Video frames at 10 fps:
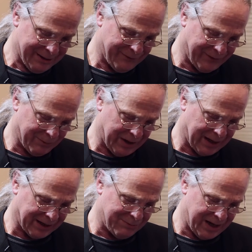
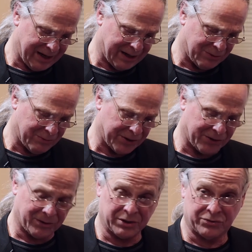Female and male,
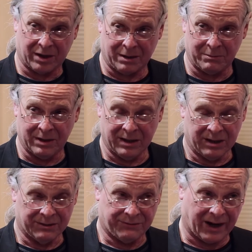mother of the drum,
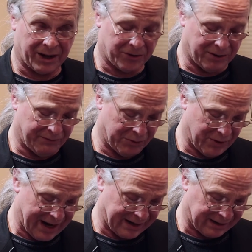father of the
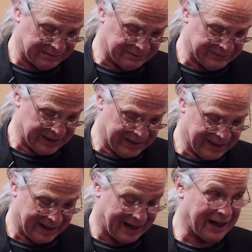rattle.
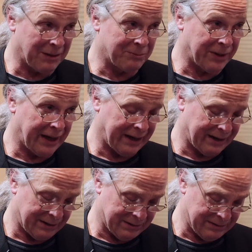I am
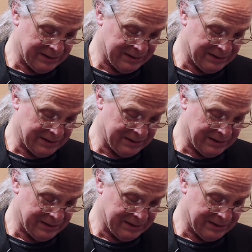Bear.